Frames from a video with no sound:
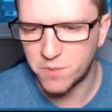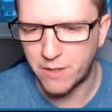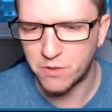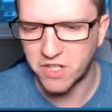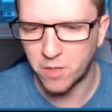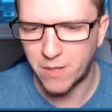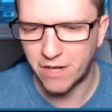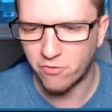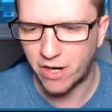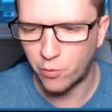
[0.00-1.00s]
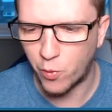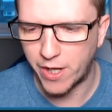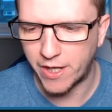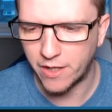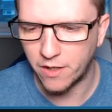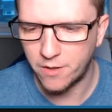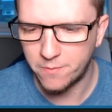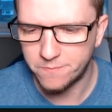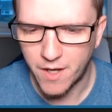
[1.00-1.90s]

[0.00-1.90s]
Ismail's going to play right wing.